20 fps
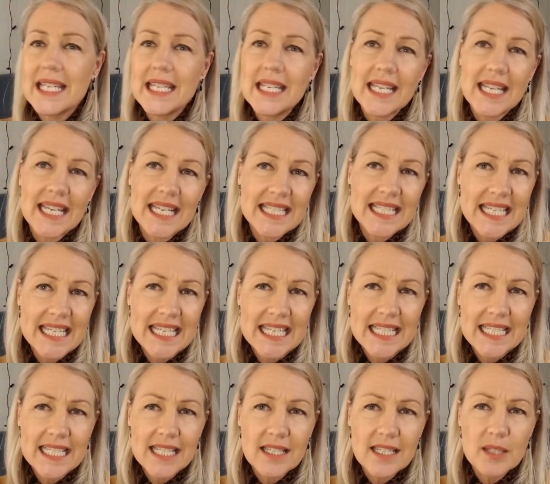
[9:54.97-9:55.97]
making it as
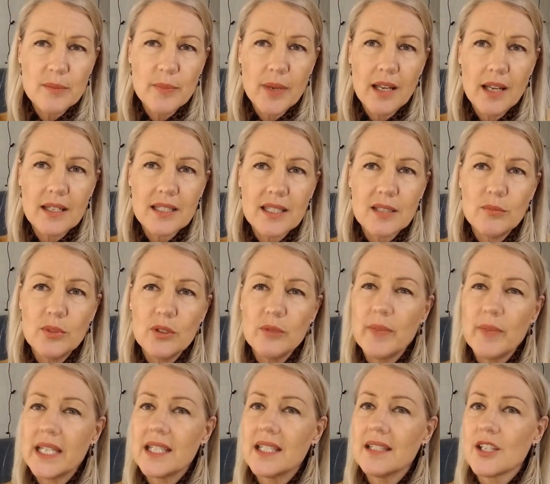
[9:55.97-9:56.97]
easy as
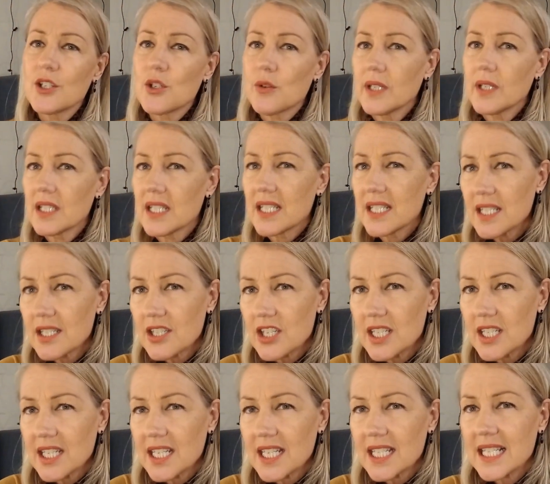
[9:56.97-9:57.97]
possible, making the
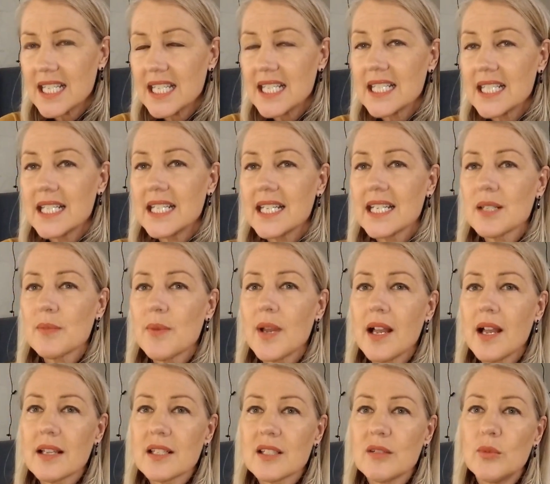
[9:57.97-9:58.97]
transition as easy as
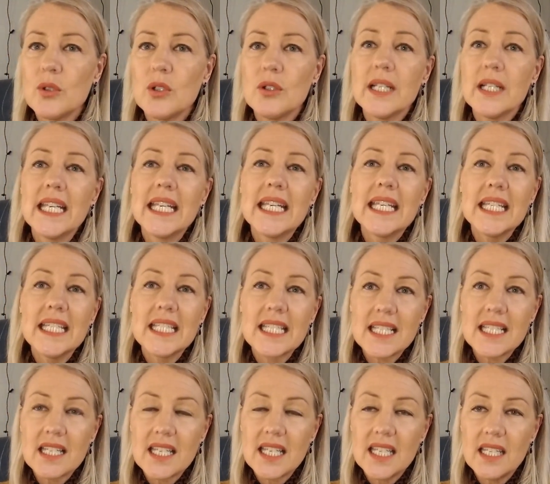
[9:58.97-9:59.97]
possible
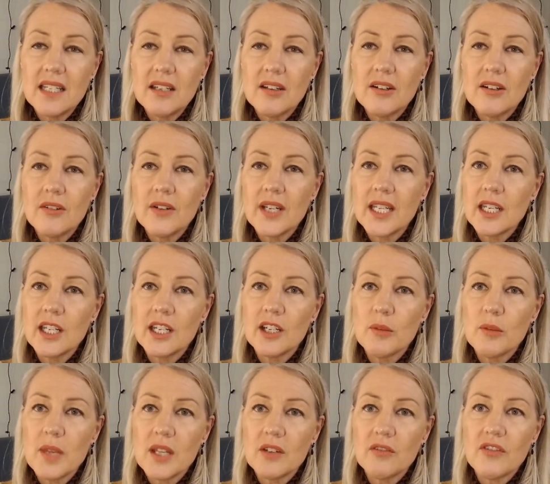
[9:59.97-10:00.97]
into keto and
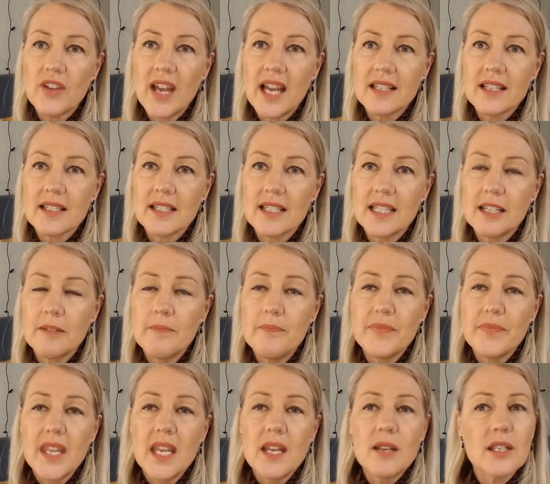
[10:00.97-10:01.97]
intermittent fasting,
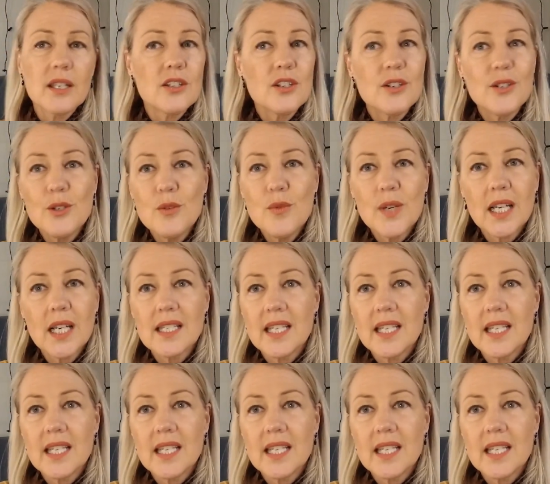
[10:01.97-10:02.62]
because you do